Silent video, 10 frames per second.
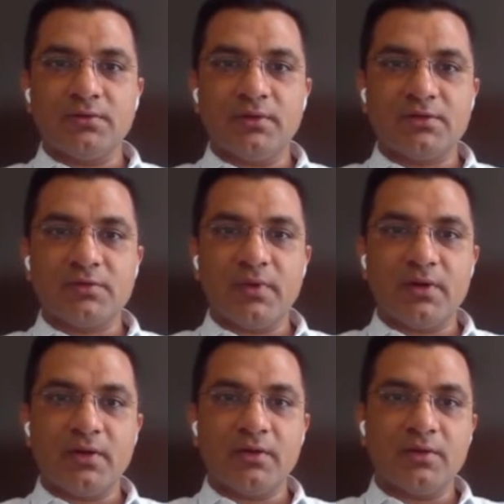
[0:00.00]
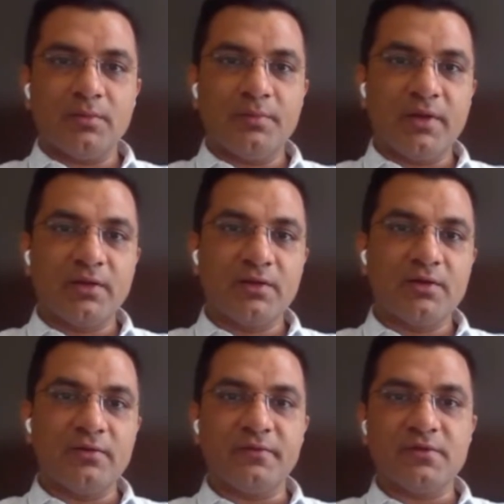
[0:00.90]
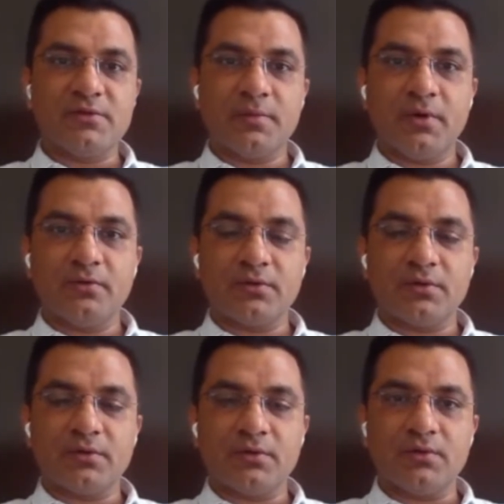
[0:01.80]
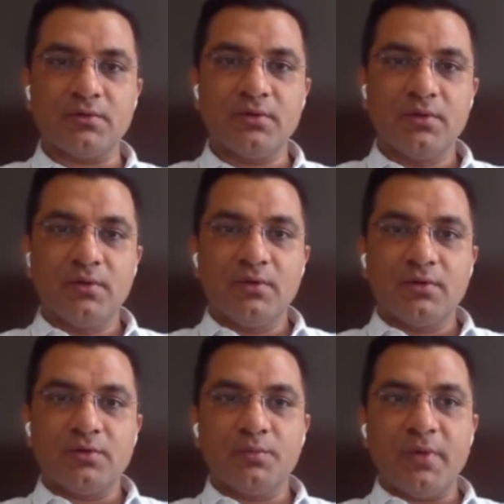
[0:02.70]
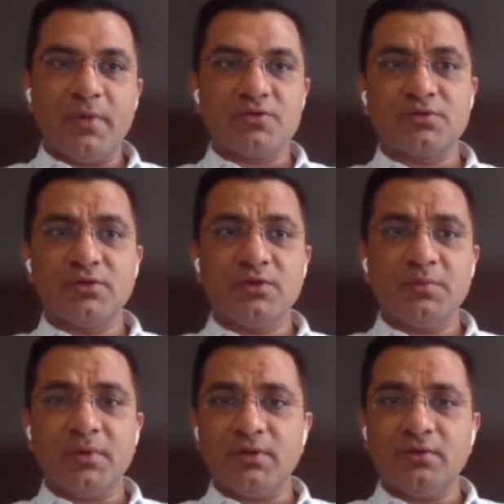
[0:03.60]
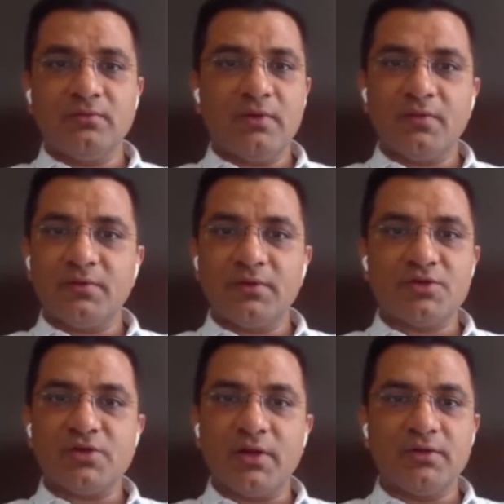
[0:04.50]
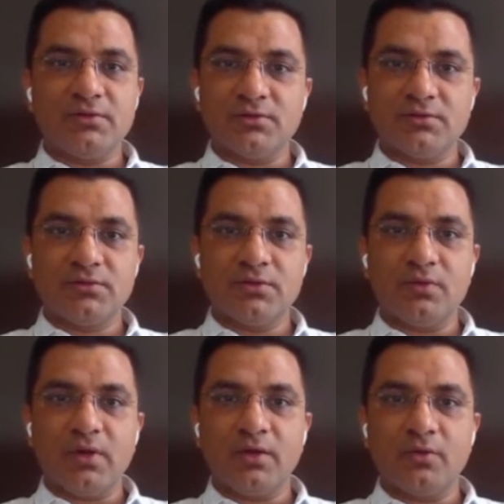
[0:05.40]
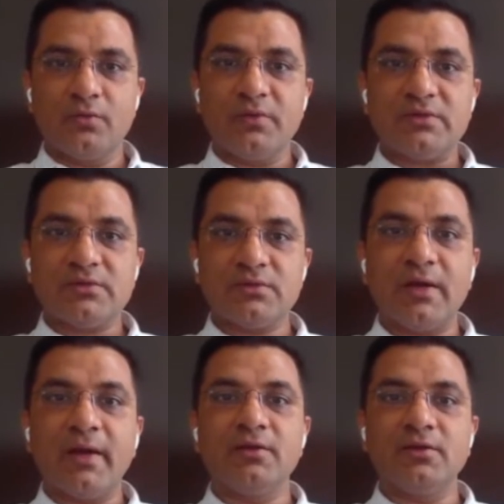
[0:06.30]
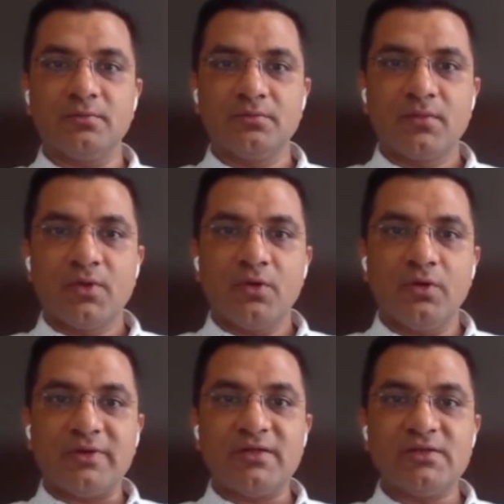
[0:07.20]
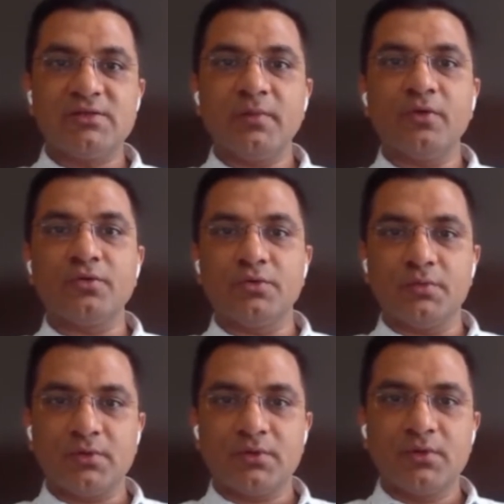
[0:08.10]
That's where I bring in a difference about to manage a team, and then wherever there are challenges, I always guide them or teach them how to do it.